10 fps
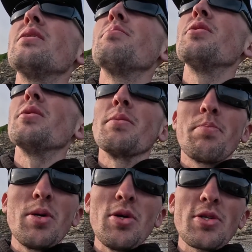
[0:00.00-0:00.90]
But
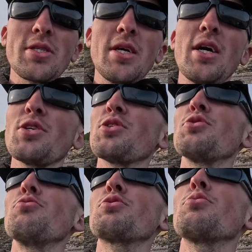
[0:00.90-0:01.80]
personally, I just
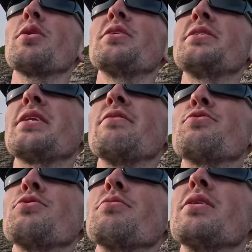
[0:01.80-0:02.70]
use the wires he gives you,